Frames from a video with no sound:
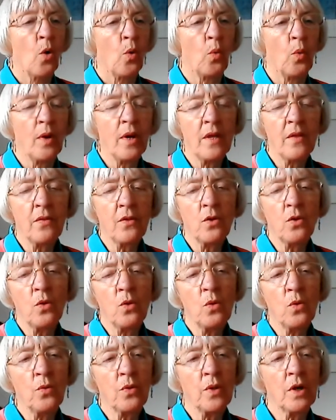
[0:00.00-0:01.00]
with
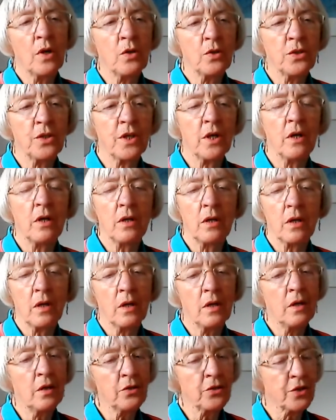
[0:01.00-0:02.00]
all those young
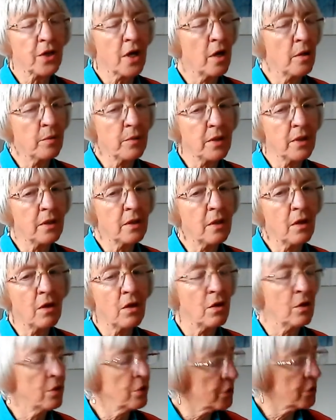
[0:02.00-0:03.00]
girls coming
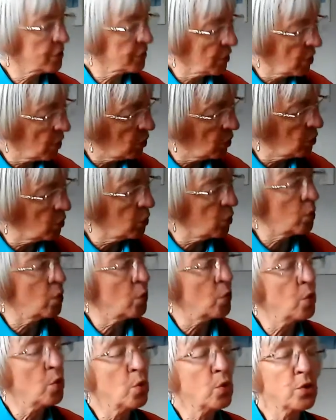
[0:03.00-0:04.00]
on so
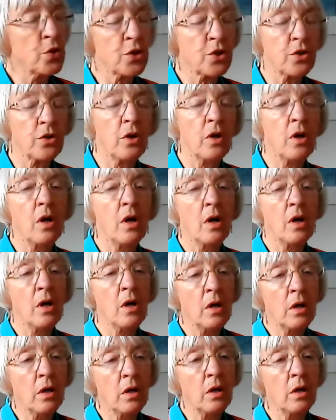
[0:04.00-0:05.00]

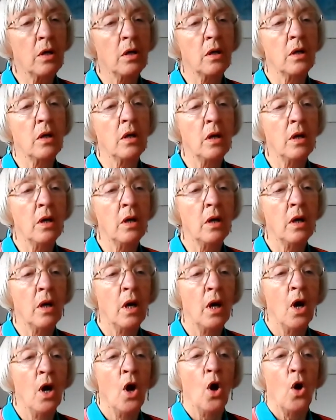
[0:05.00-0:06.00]
strong.
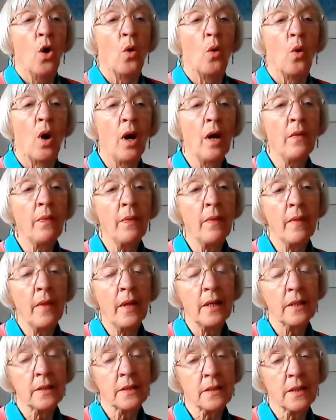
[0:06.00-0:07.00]
And
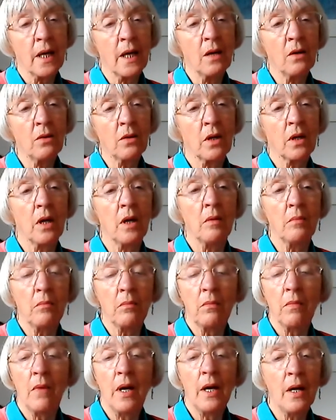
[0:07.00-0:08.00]
that's how
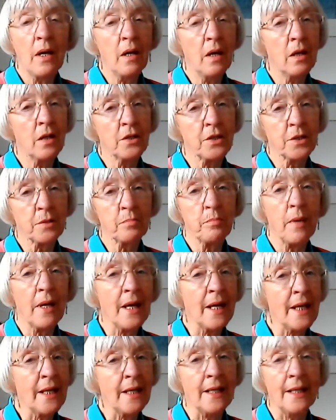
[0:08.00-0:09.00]
come I lost
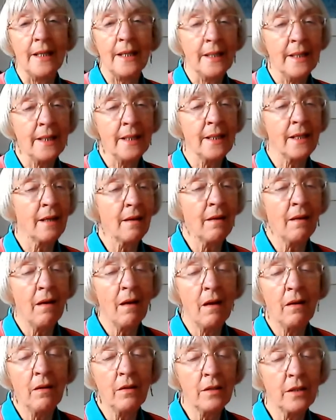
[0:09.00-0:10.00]
my little
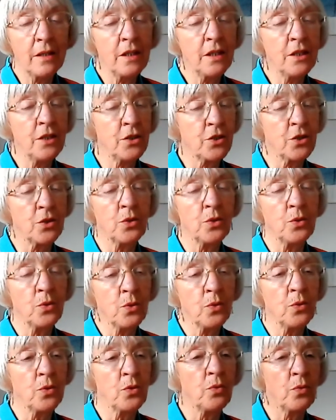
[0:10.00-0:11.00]
honey
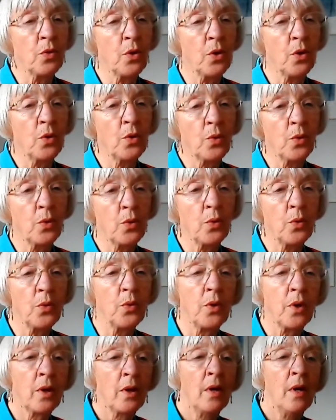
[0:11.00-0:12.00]
to the
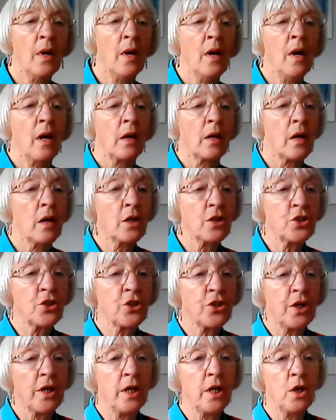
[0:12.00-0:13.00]
road, 'cause
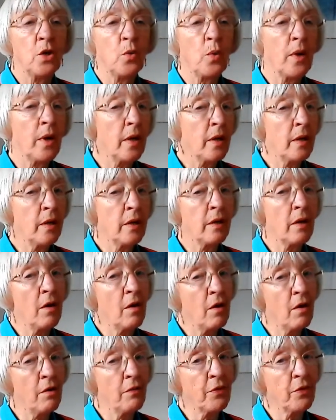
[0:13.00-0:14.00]
she went
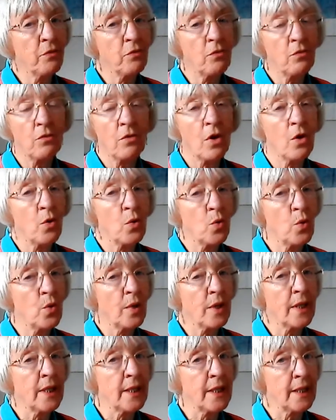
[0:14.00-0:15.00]
off and
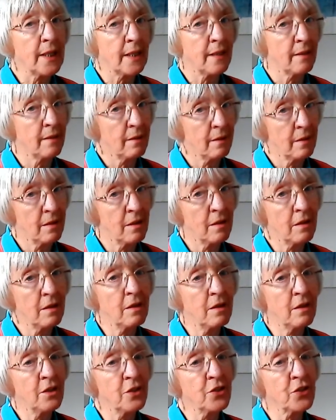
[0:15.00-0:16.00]
wrote it in
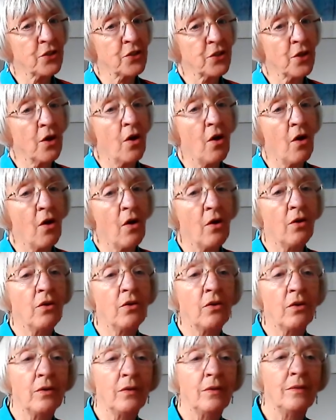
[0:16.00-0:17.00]
a
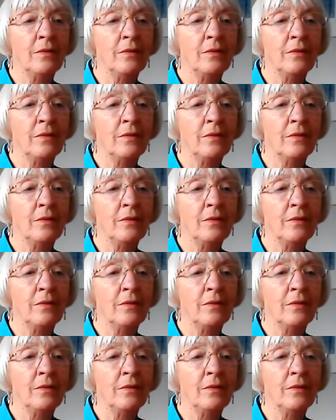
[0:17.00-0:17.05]
song.